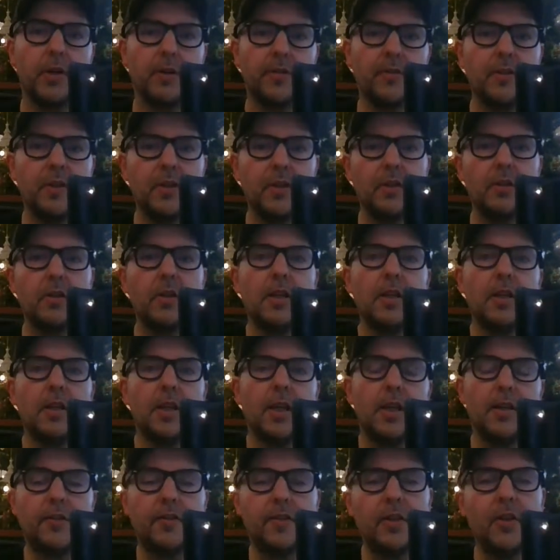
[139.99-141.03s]
It's still
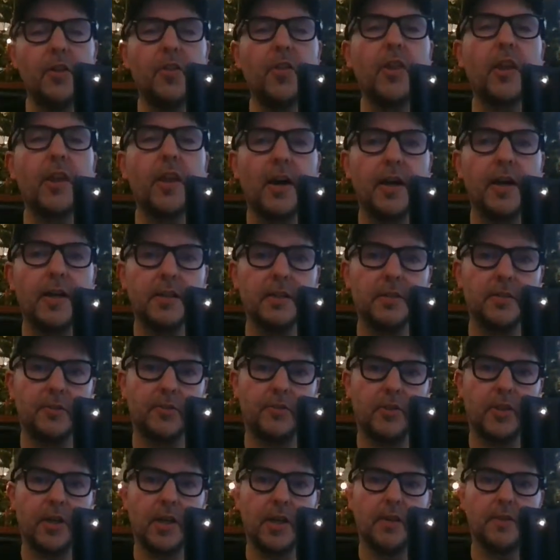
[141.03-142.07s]
it's still the lion's
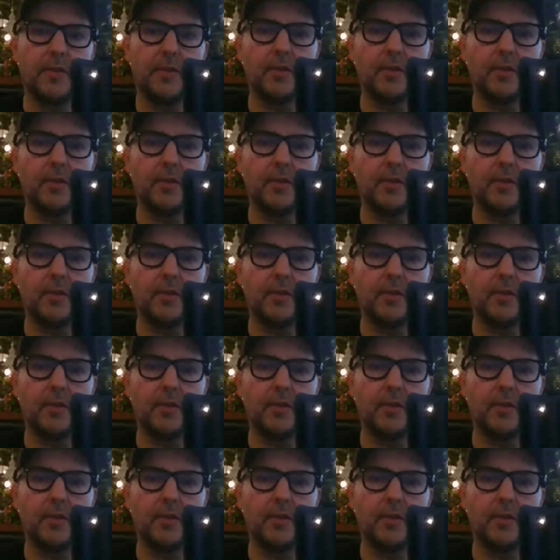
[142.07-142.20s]
share.